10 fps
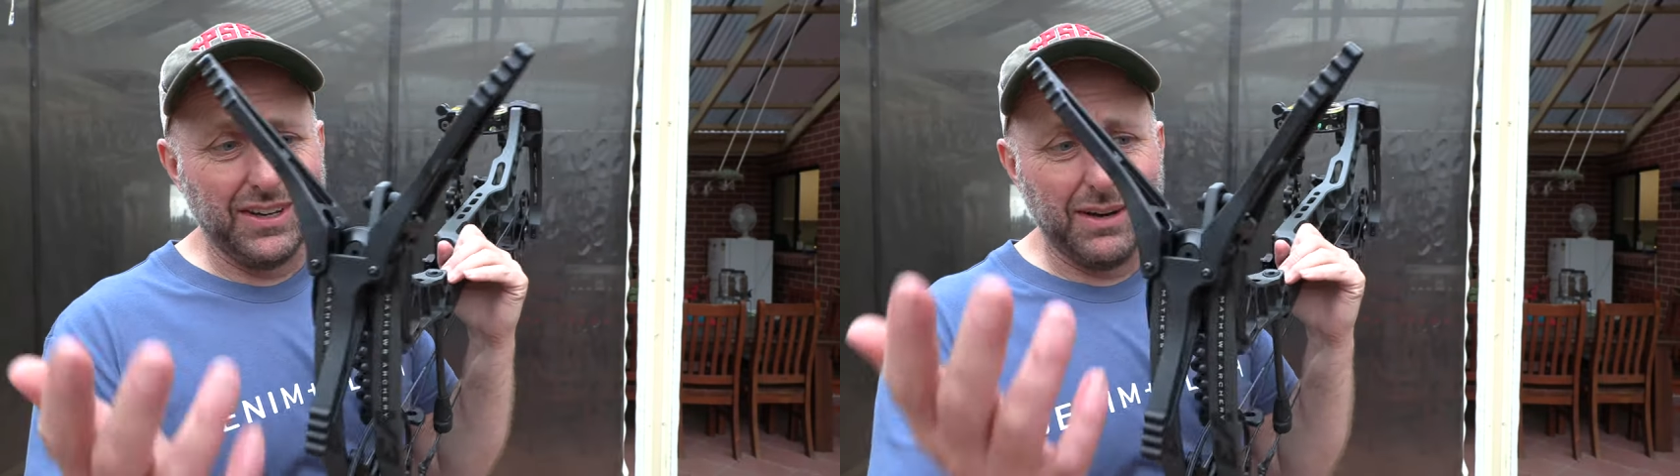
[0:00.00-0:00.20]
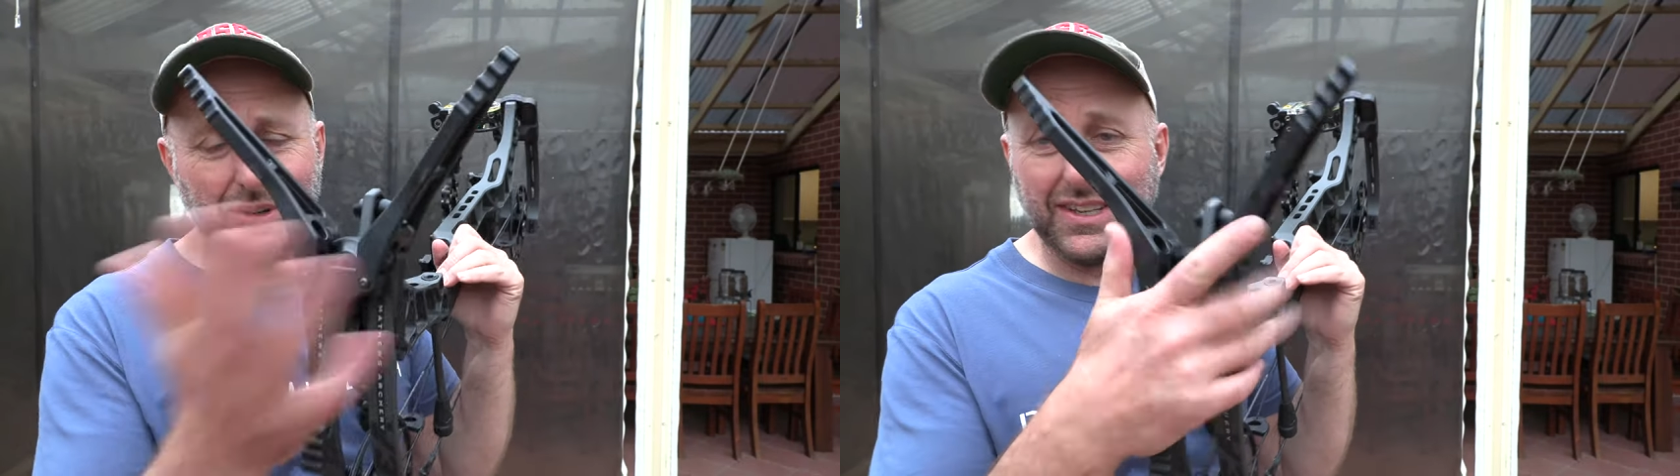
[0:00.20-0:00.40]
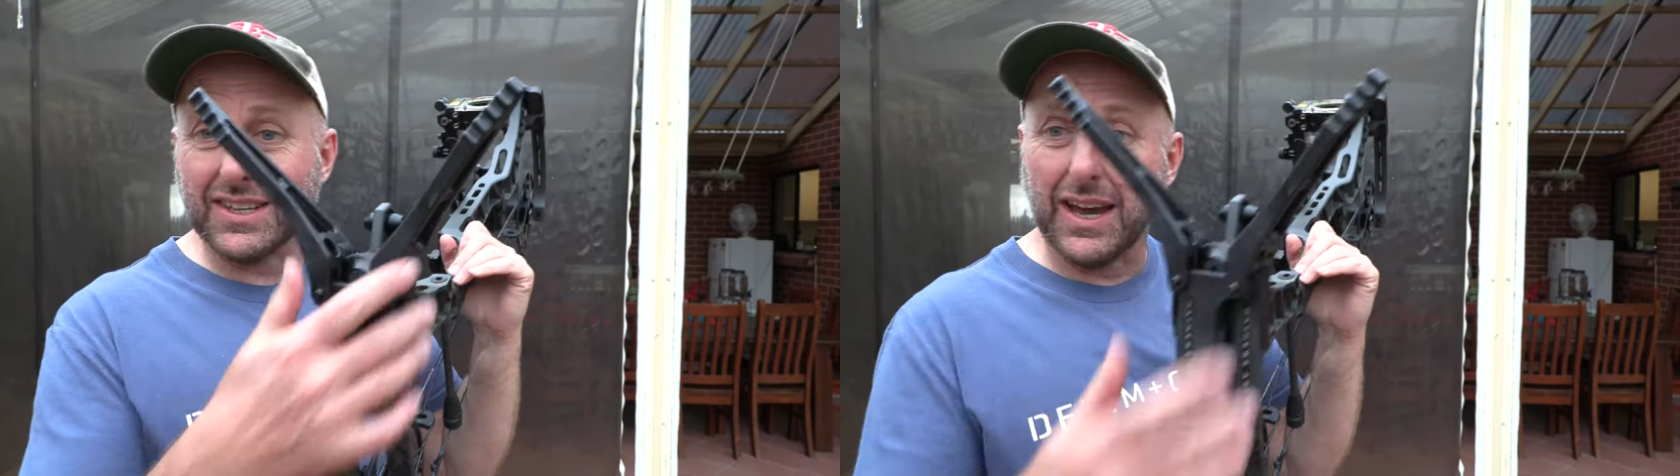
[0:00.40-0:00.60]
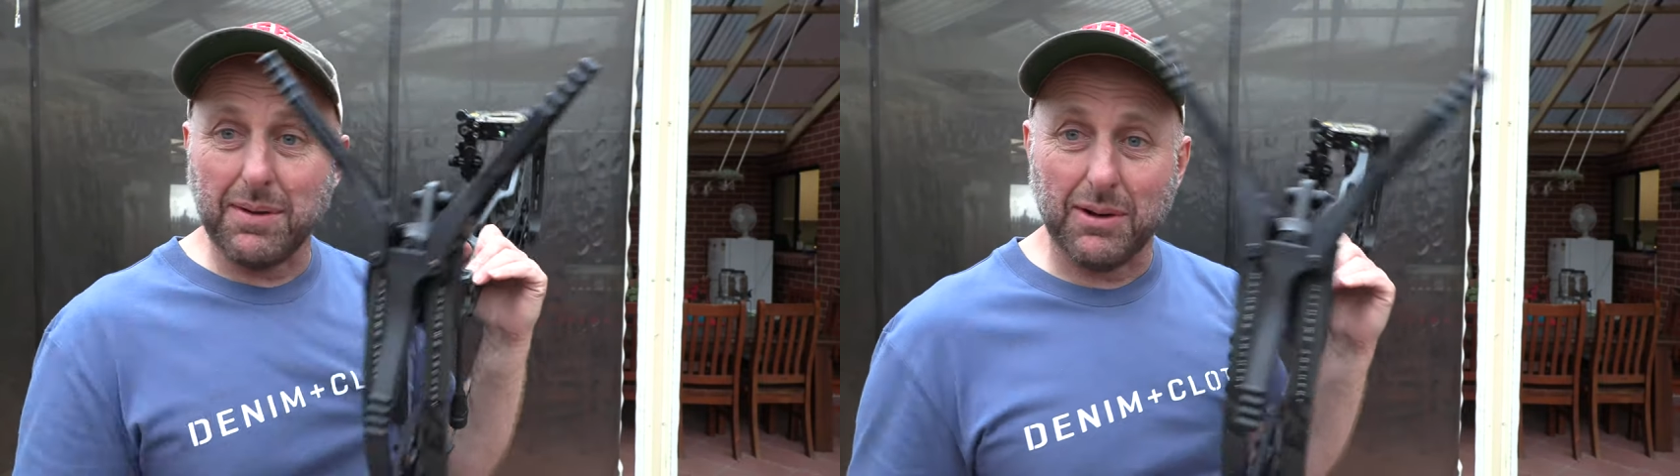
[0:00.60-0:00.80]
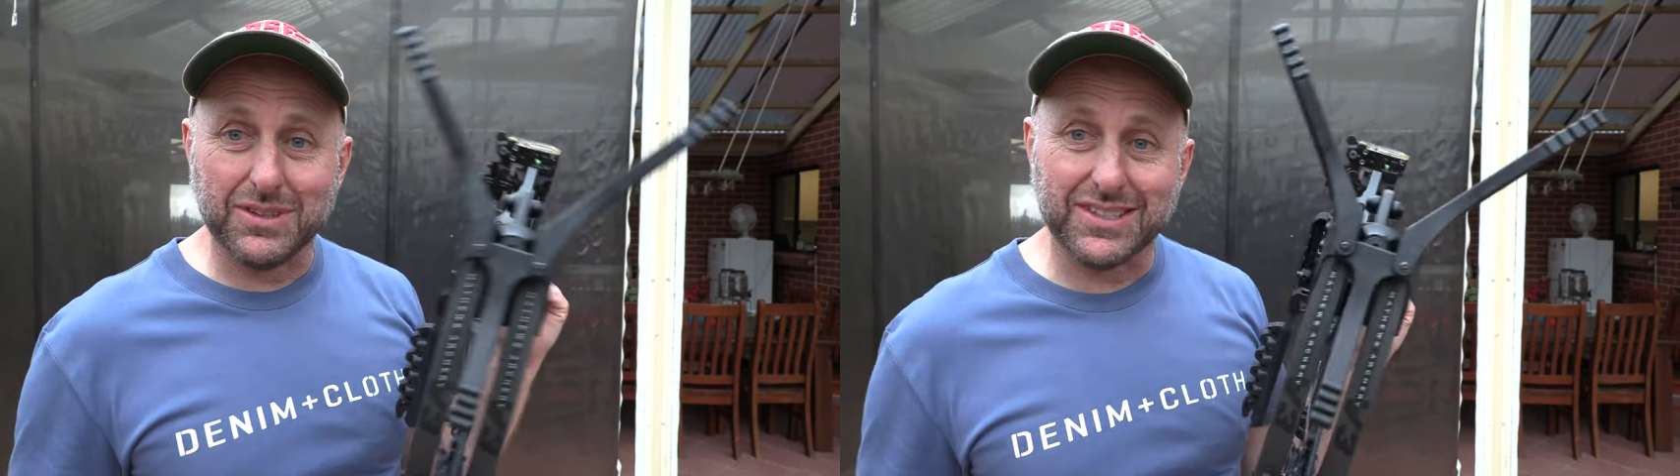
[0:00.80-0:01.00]
companies
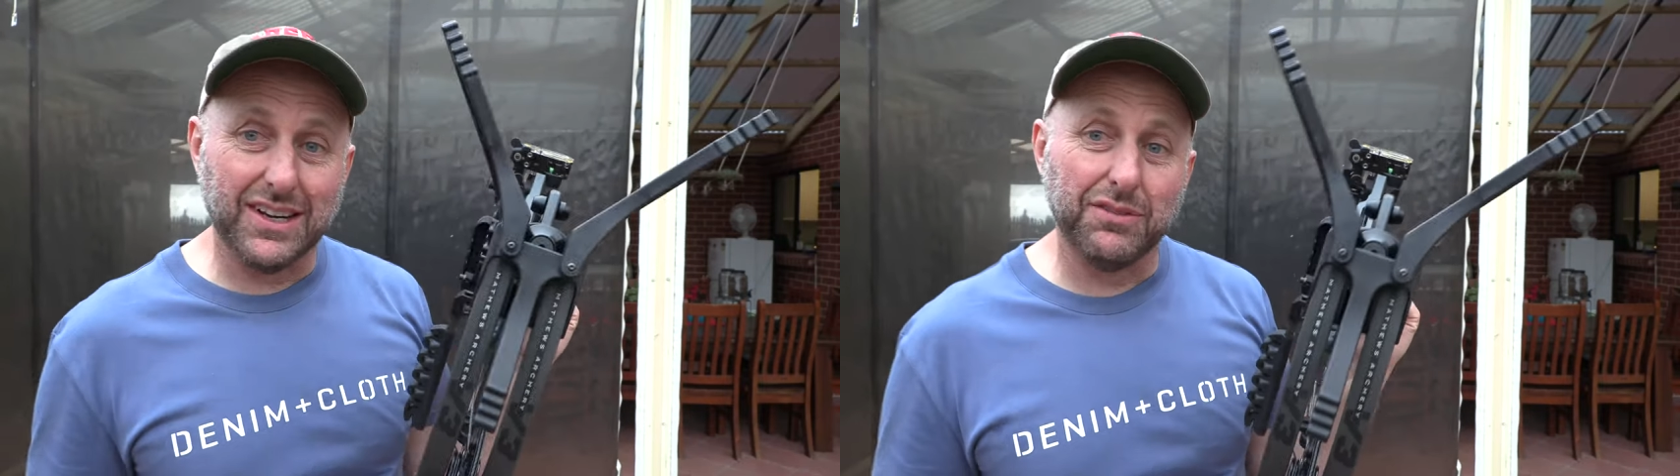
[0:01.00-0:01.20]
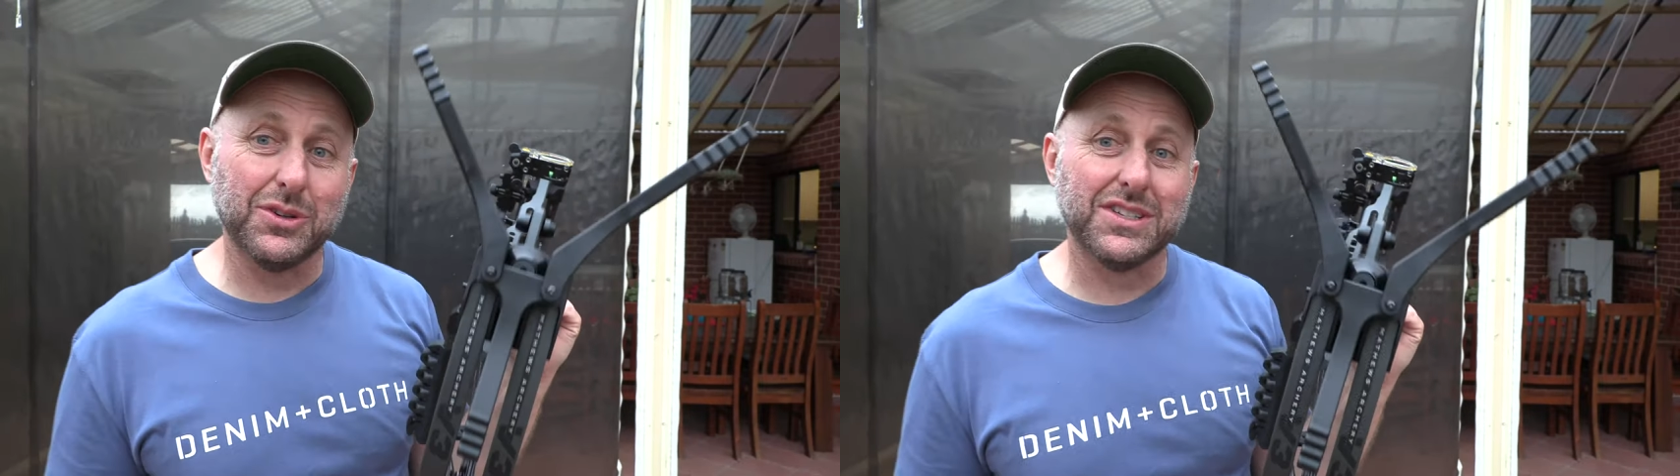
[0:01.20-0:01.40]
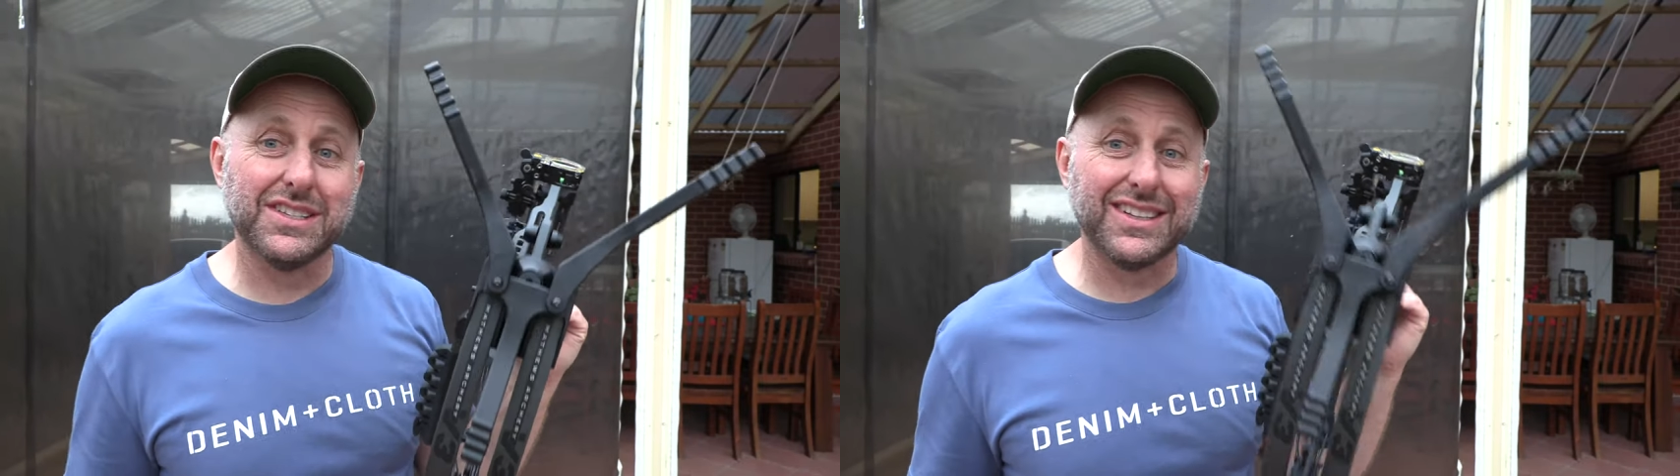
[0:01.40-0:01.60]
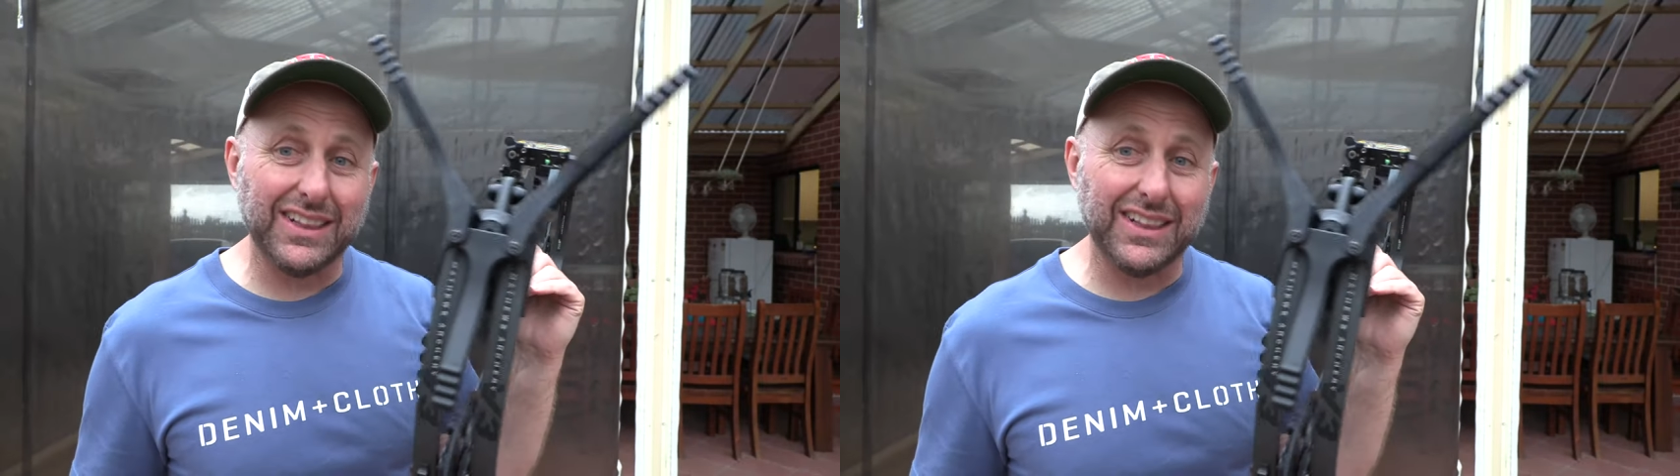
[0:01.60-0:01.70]
came out with stuff which is